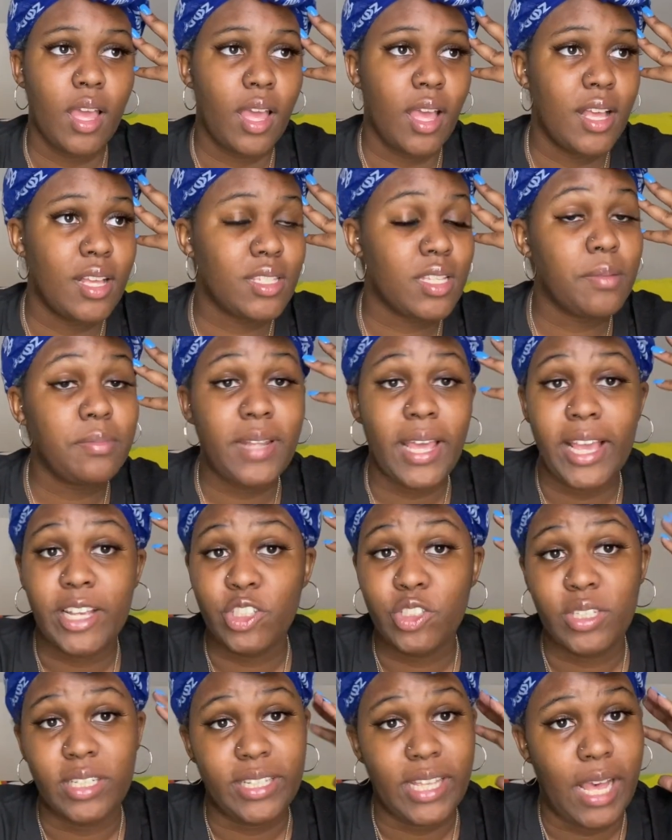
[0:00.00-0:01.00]
some days you
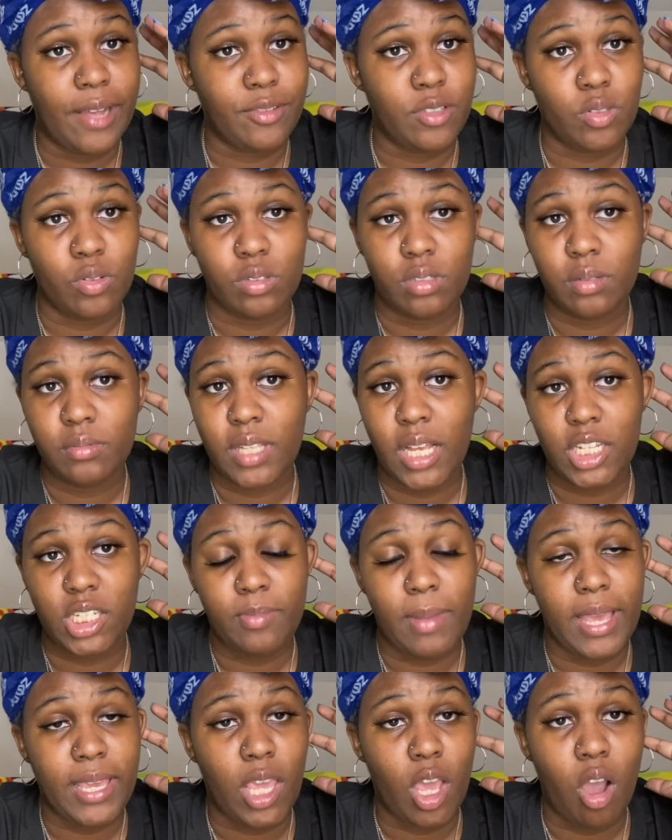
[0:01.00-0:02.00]
just have to. Sometimes you
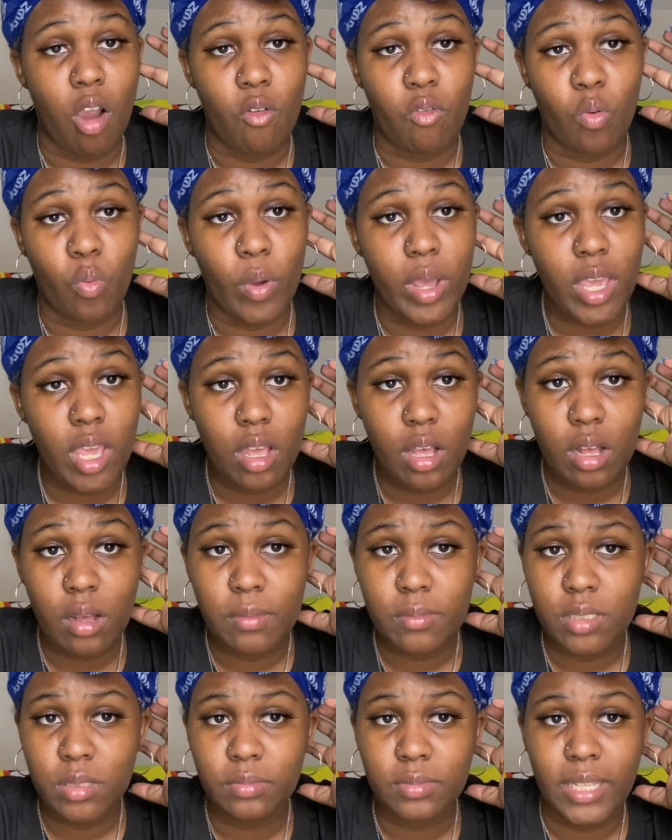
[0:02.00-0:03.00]
might get
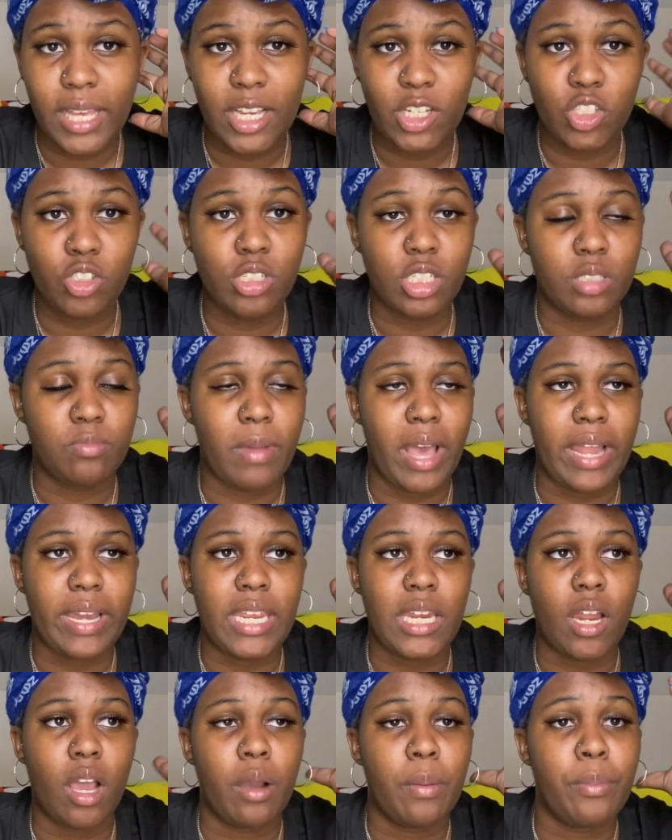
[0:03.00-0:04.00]
overwhelmed. Some days you just might
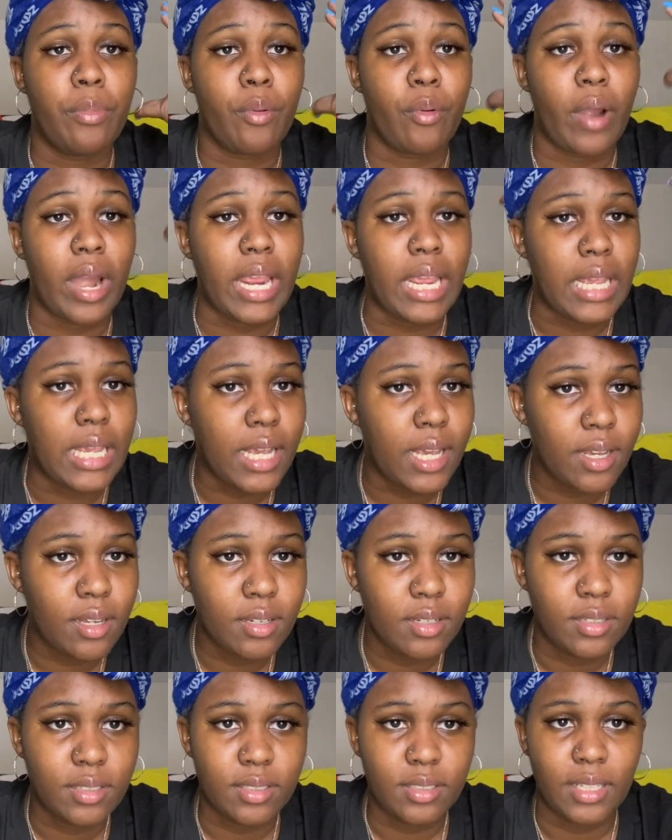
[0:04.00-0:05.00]
need a break,
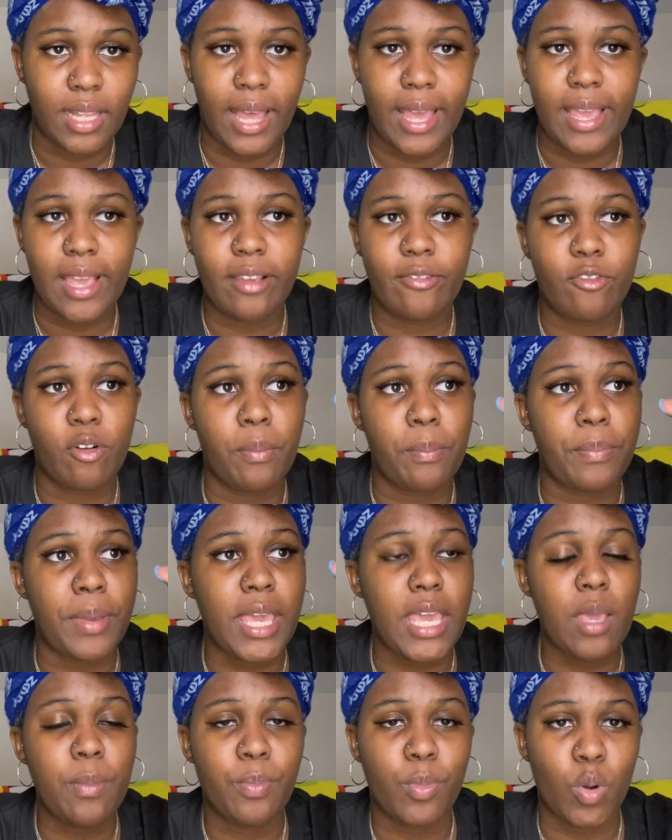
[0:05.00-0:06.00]
like, from
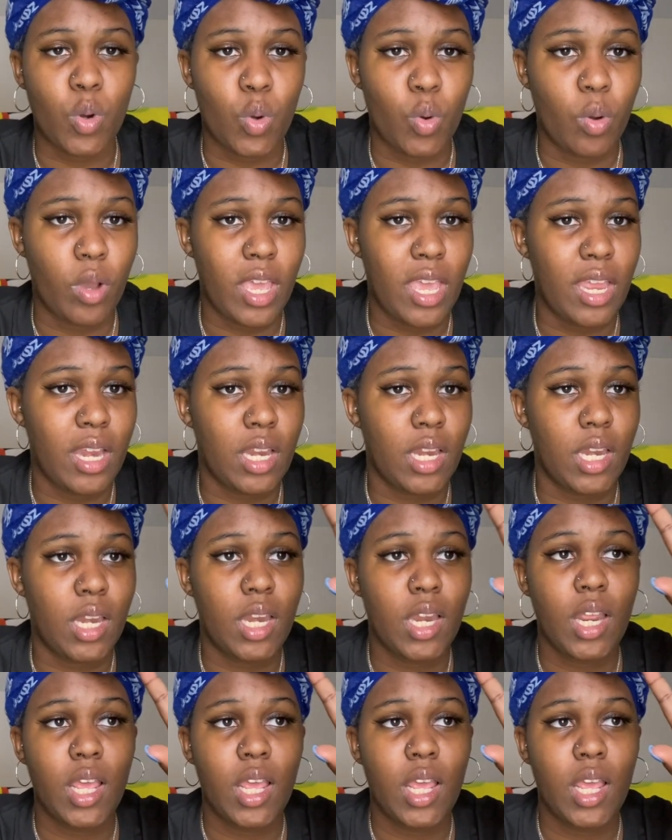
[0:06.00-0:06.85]
people and